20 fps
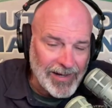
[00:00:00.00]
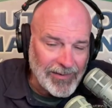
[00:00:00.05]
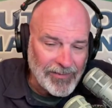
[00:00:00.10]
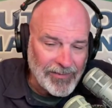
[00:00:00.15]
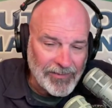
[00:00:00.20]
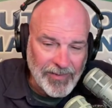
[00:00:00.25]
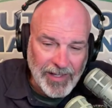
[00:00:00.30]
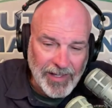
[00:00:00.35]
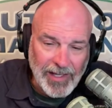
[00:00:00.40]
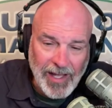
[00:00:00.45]

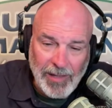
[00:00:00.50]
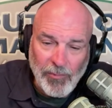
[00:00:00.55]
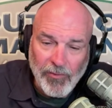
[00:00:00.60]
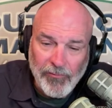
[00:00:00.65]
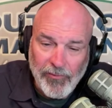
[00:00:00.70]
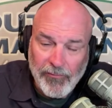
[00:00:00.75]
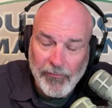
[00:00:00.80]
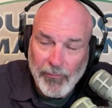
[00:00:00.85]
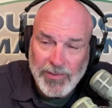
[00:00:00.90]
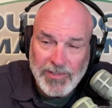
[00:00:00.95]
think it came
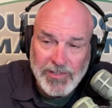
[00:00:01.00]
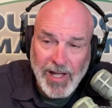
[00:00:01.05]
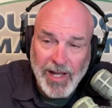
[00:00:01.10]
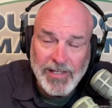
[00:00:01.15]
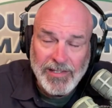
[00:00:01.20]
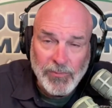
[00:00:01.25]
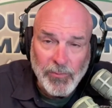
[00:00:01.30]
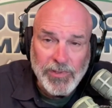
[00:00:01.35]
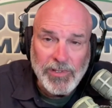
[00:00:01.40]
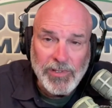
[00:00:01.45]
over from
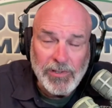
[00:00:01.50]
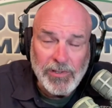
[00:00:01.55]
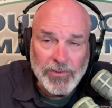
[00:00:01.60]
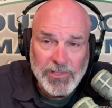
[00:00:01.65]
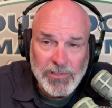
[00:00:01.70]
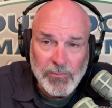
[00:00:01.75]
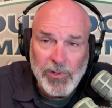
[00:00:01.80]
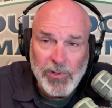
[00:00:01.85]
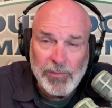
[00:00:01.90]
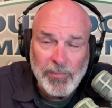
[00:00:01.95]
Wisconsin. What did it do? Swim